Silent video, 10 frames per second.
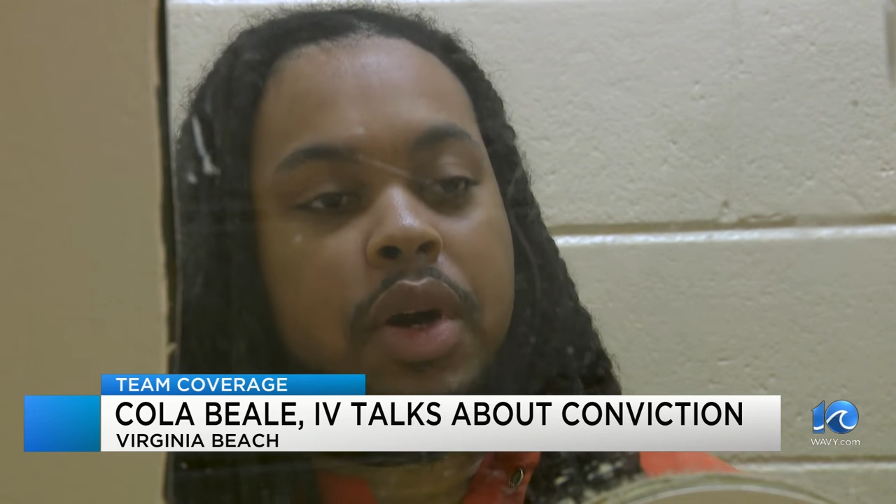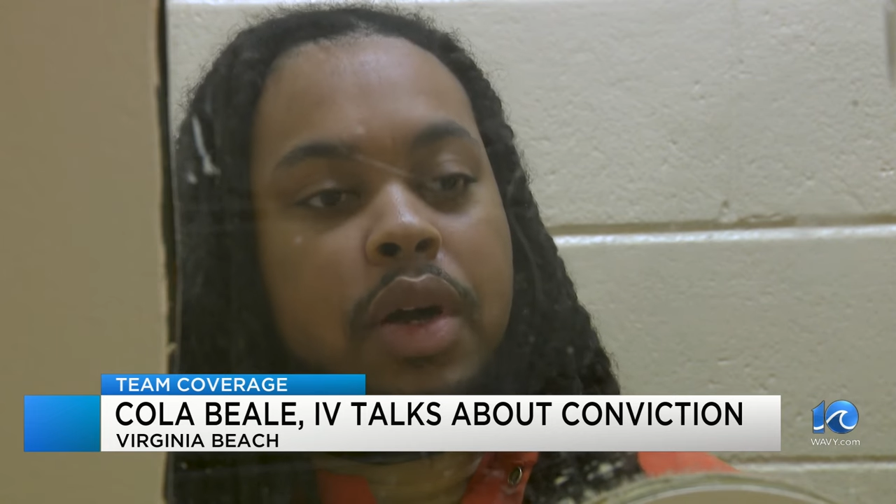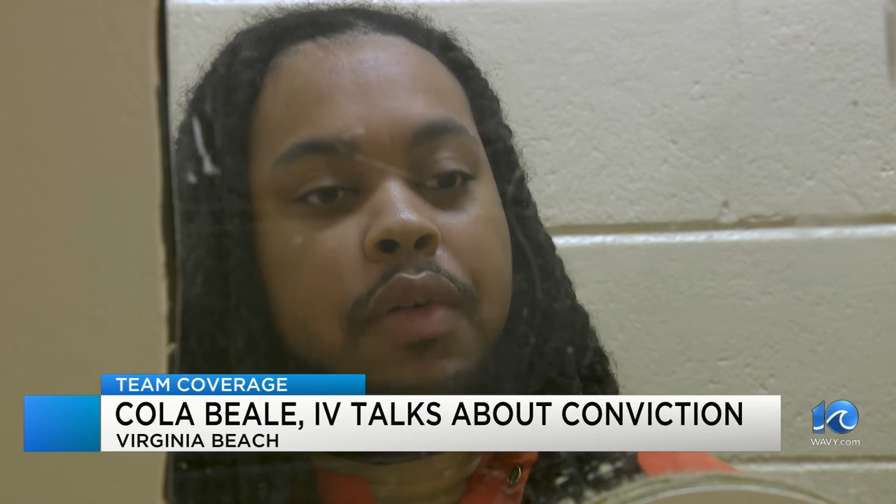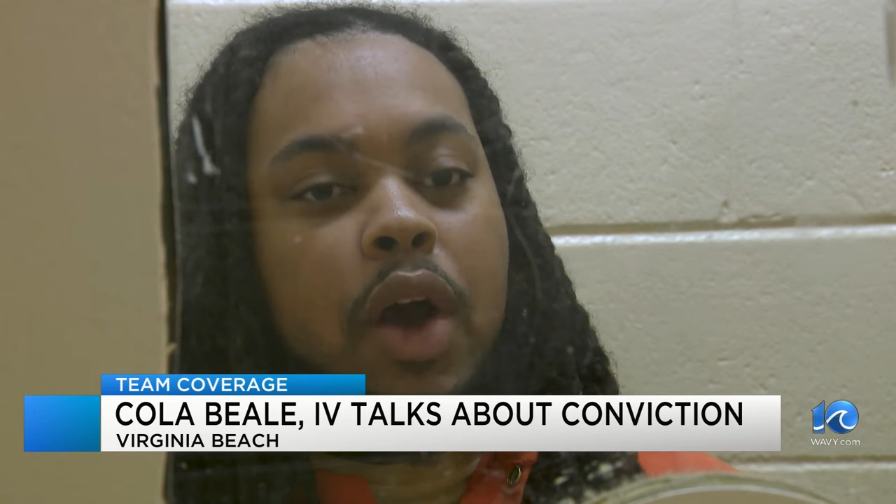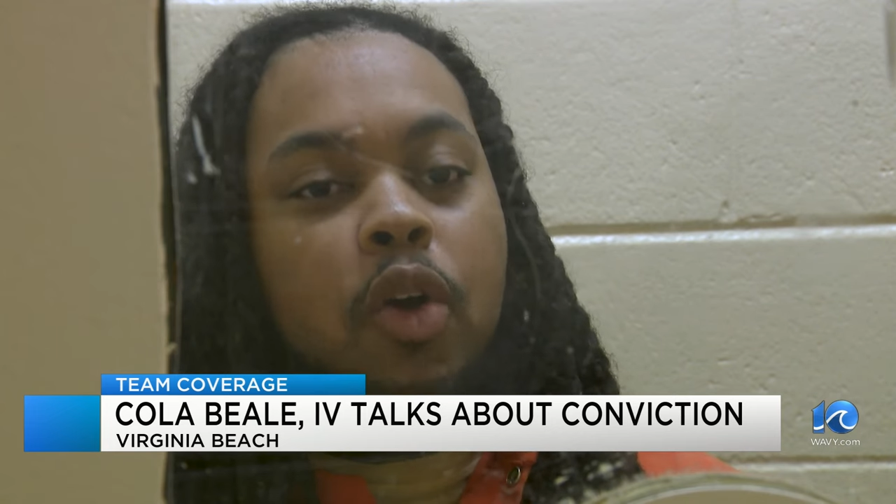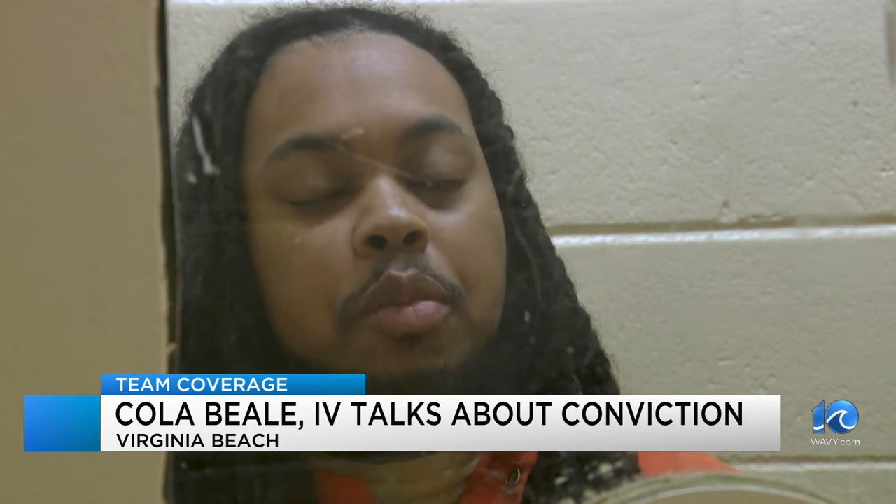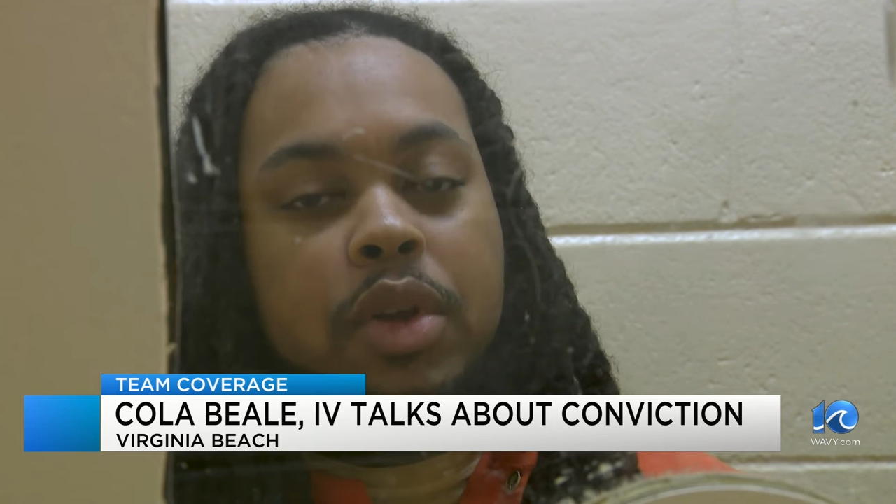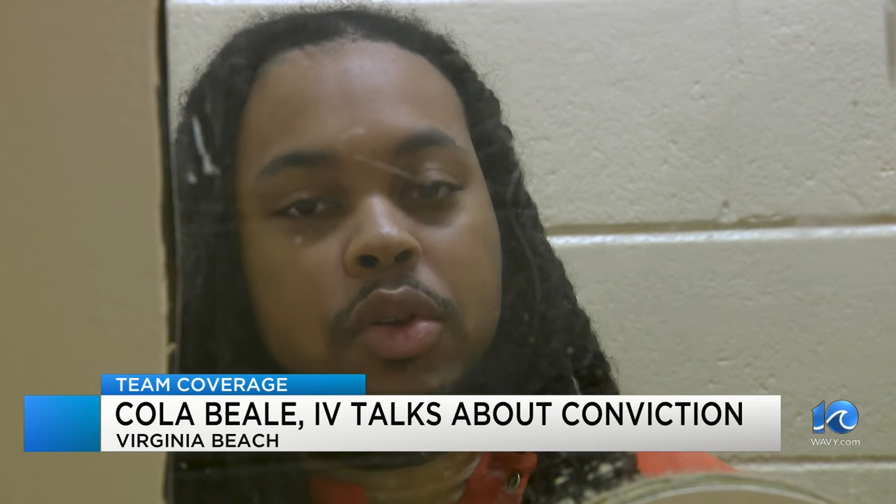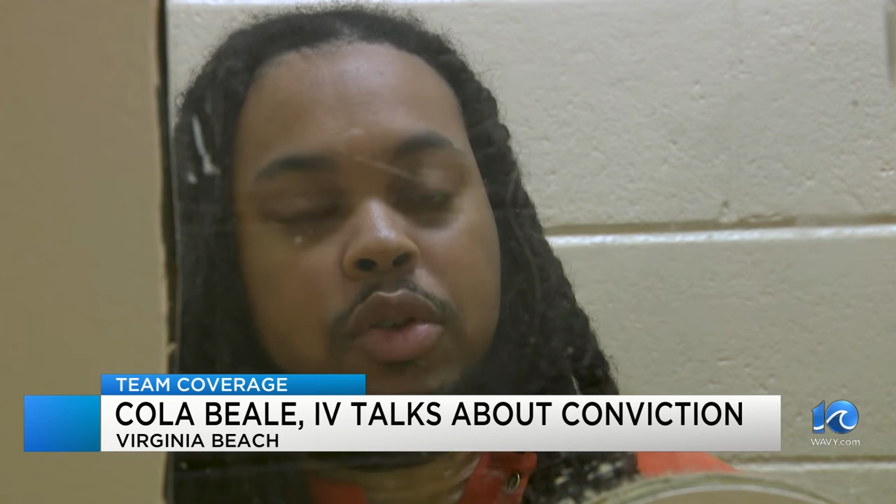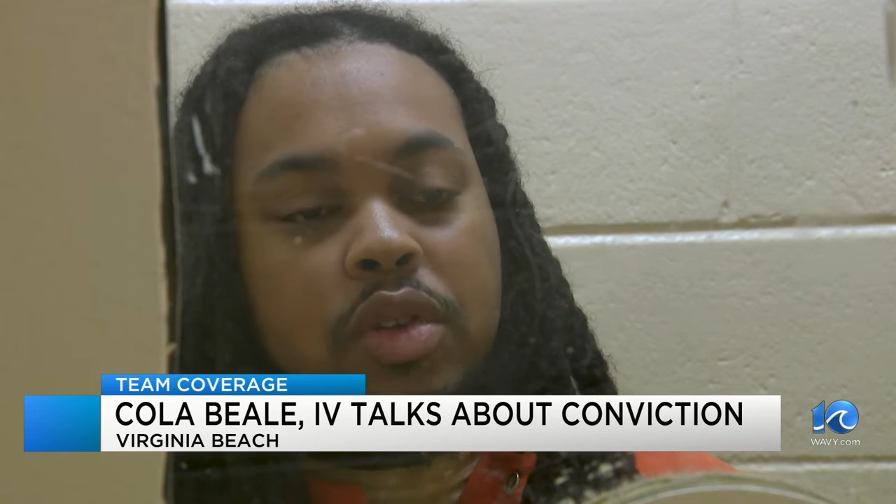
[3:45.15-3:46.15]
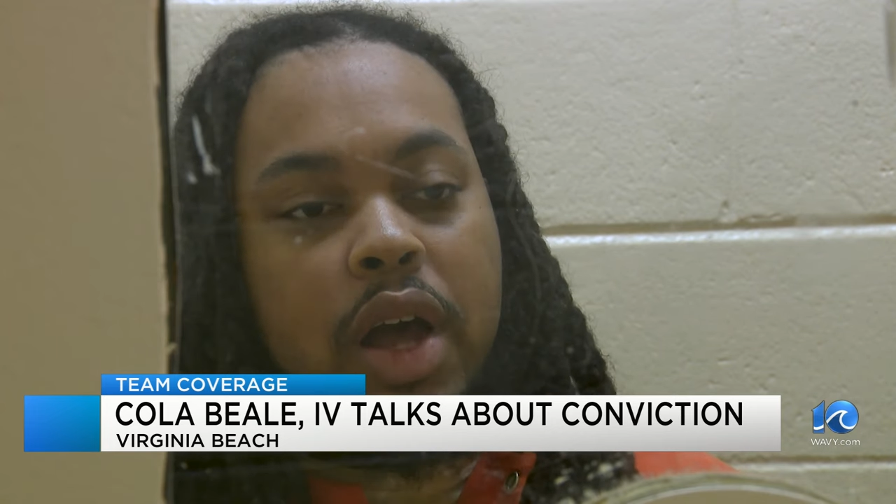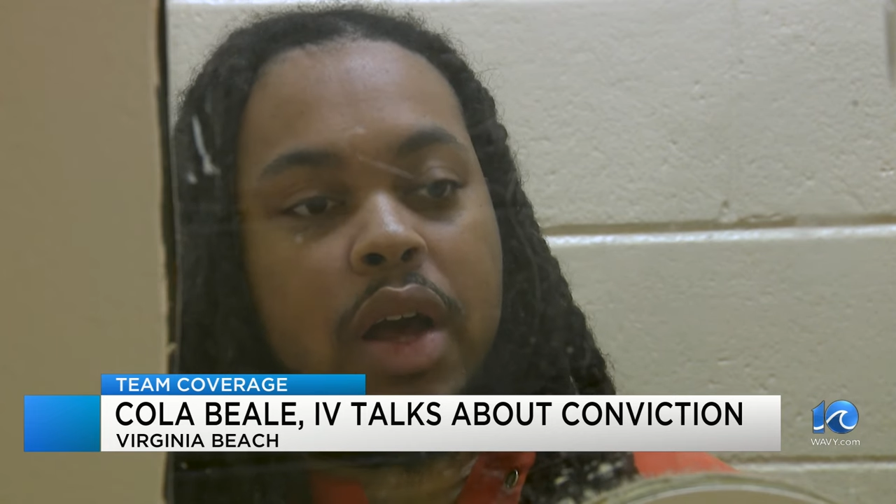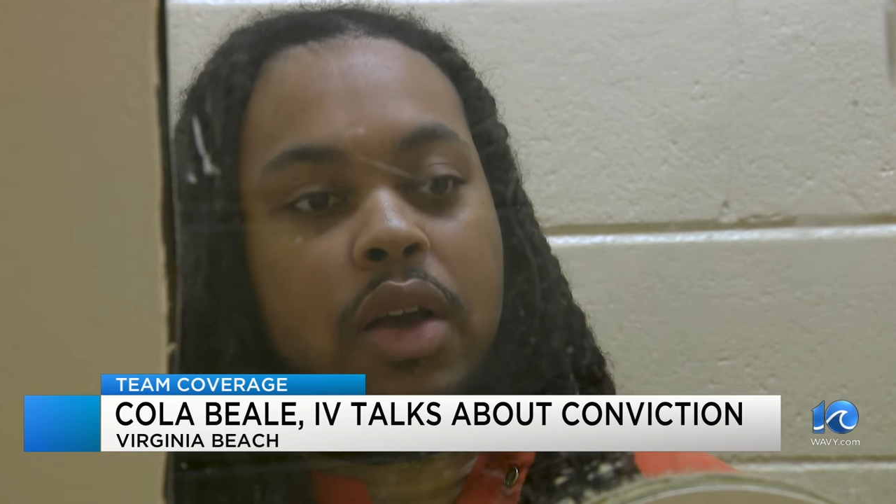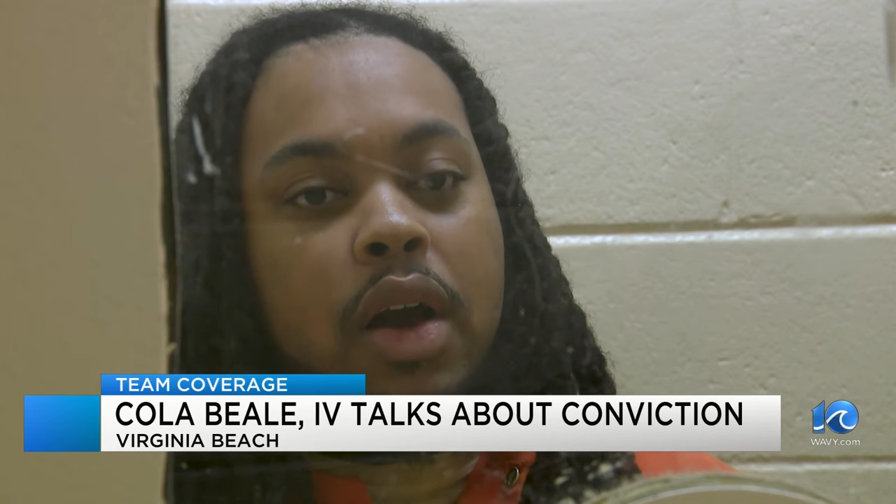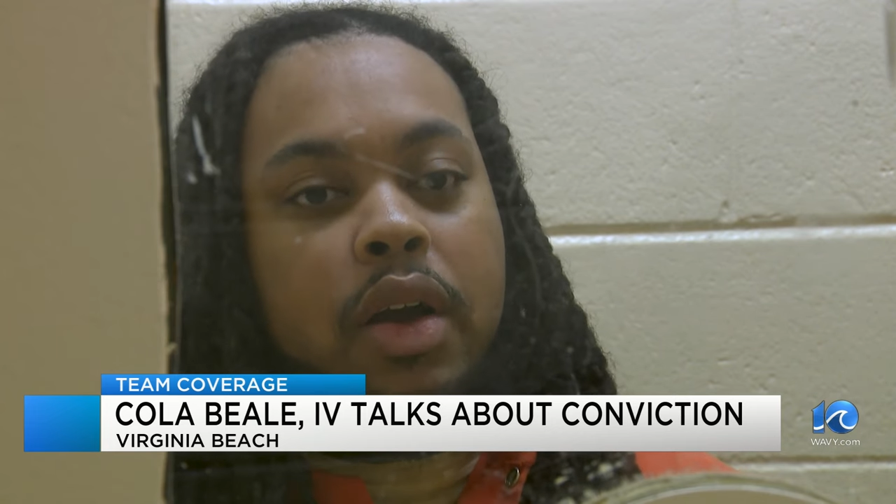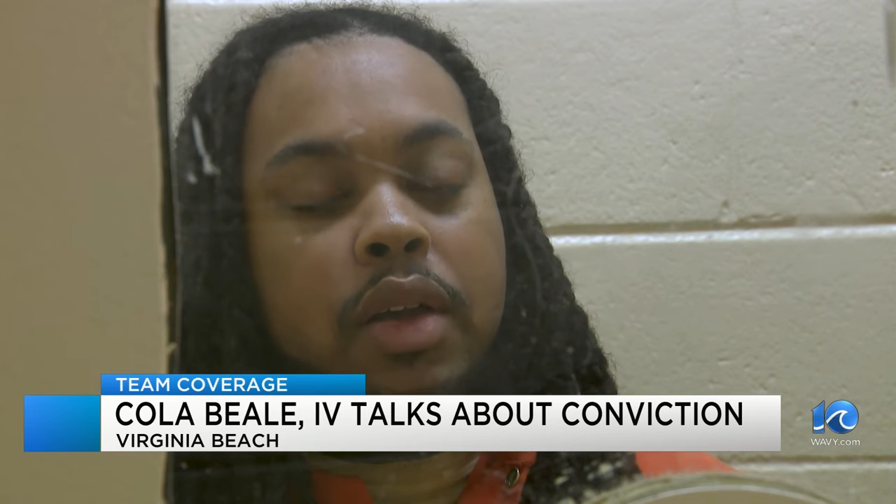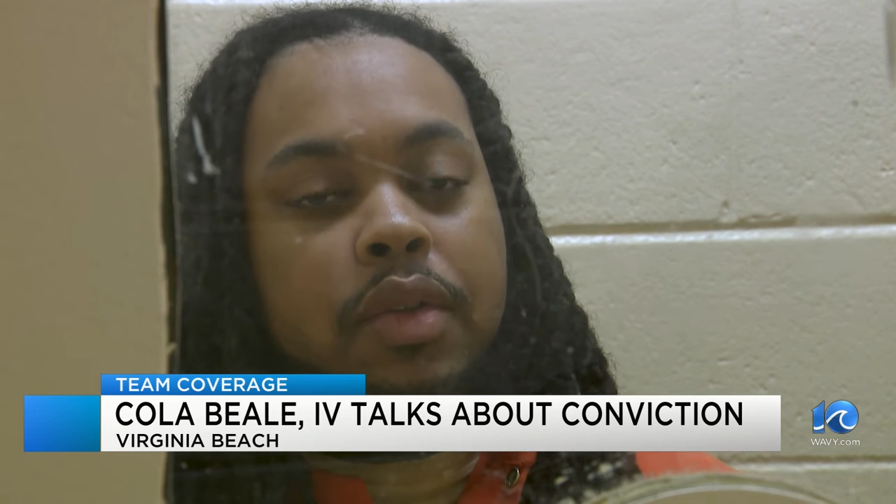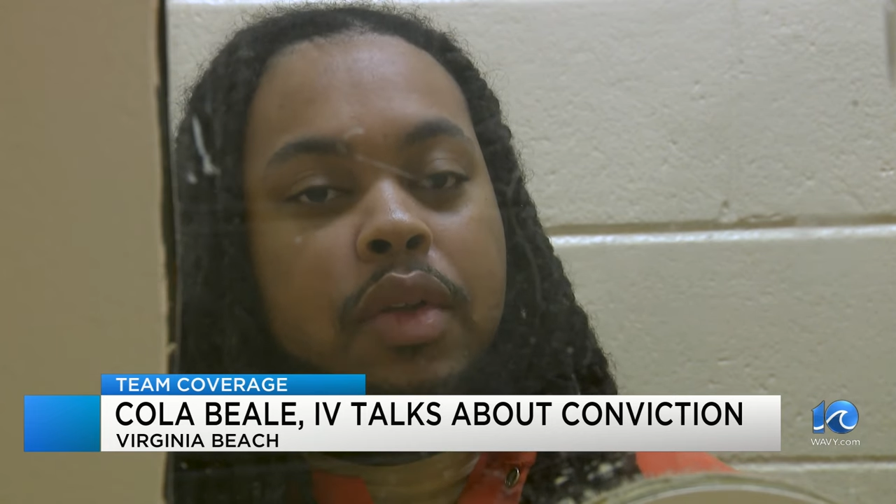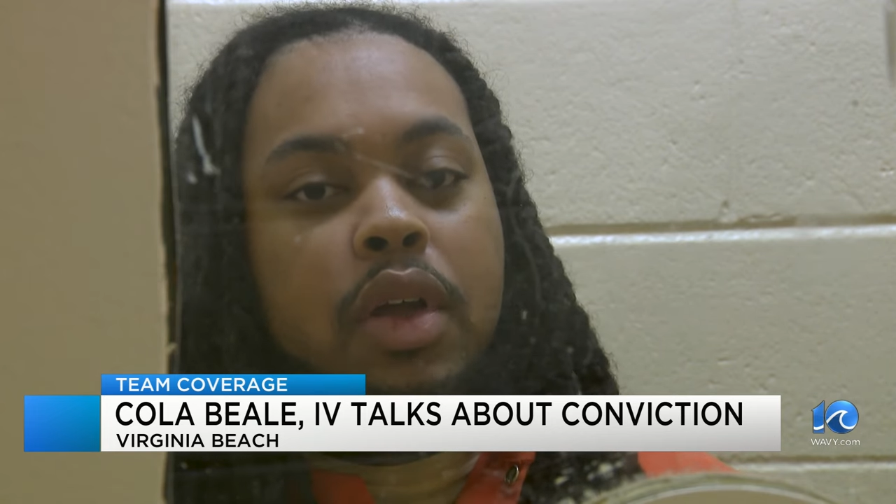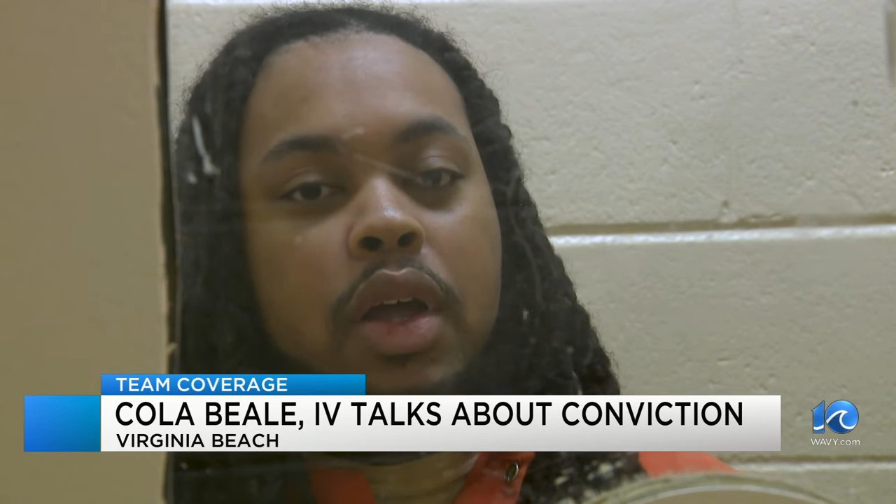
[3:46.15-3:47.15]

but I hope in due time y'all can